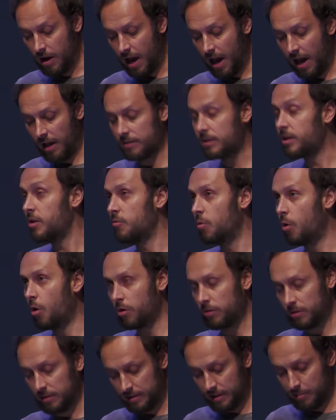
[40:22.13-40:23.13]
And he
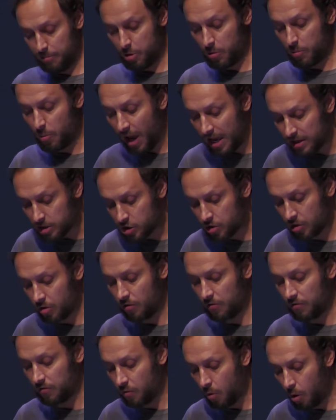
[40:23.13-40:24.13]
warned the prevention
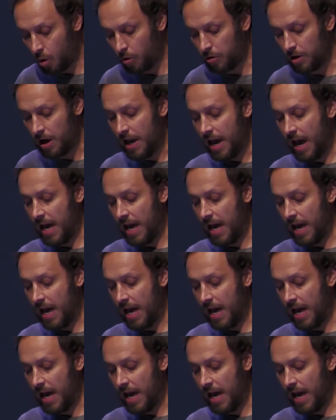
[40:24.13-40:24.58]
of war